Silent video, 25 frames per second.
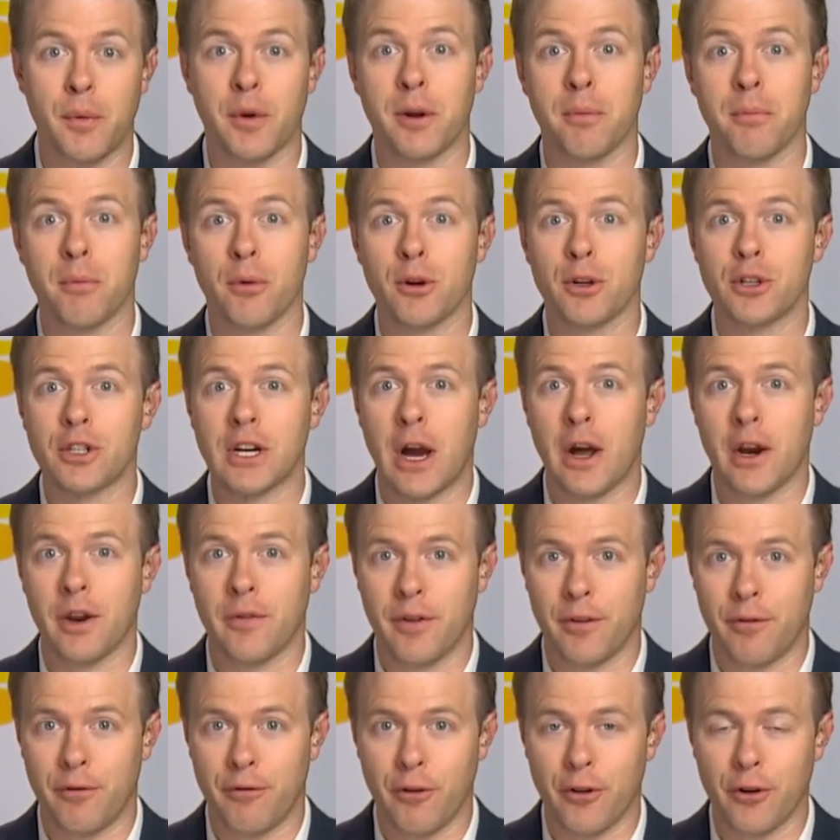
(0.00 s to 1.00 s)
would emerge out
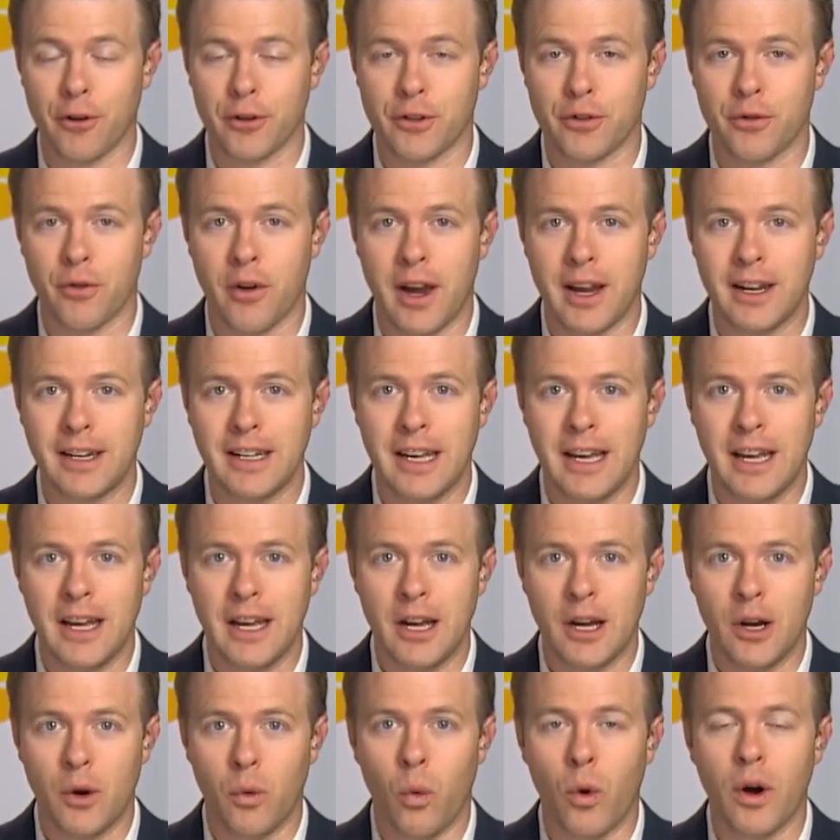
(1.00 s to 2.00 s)
of it first, right?
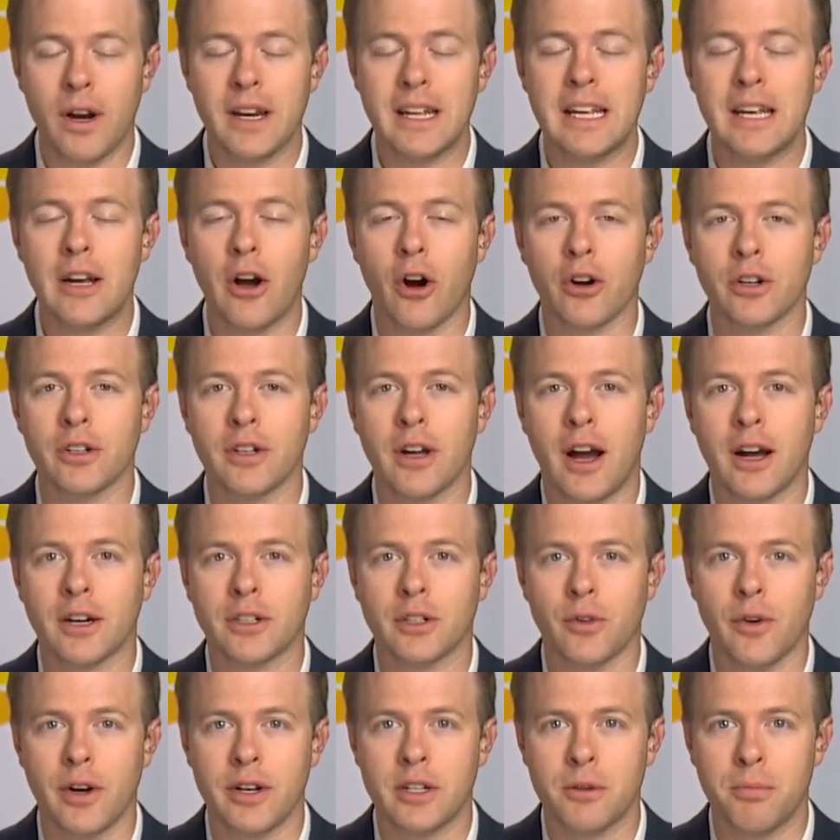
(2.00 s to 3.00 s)
One ER
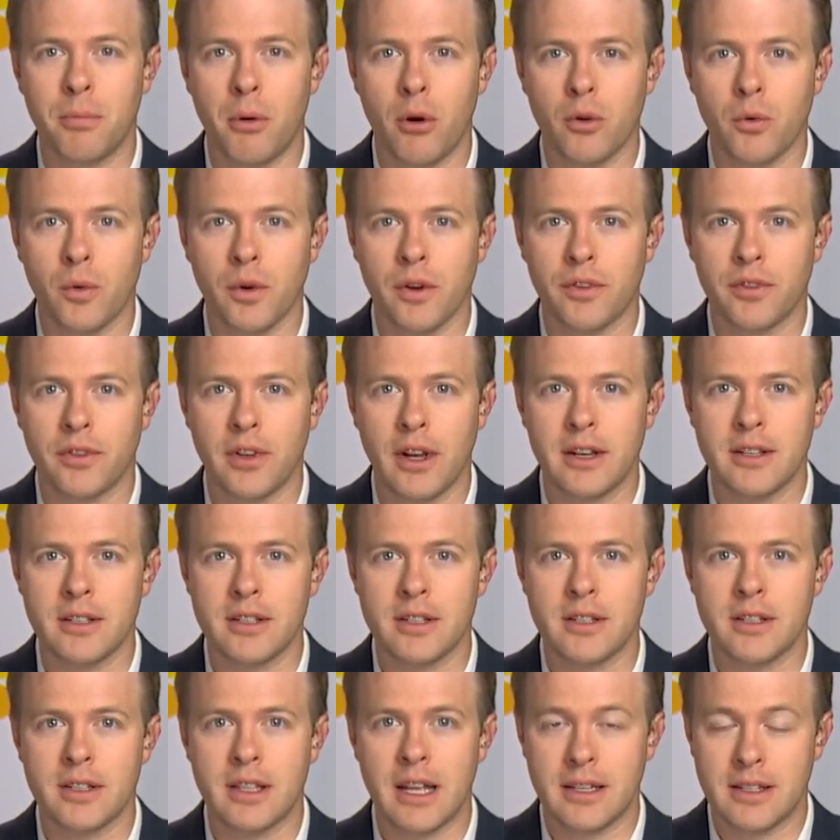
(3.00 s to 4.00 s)
doctor I spoke with
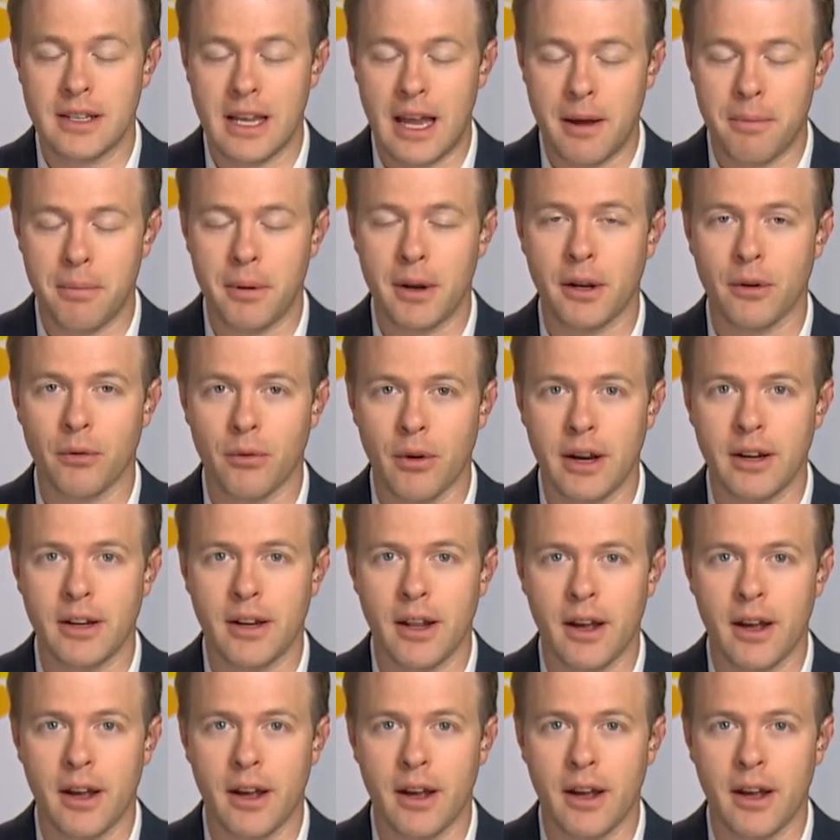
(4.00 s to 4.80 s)
says that's happening right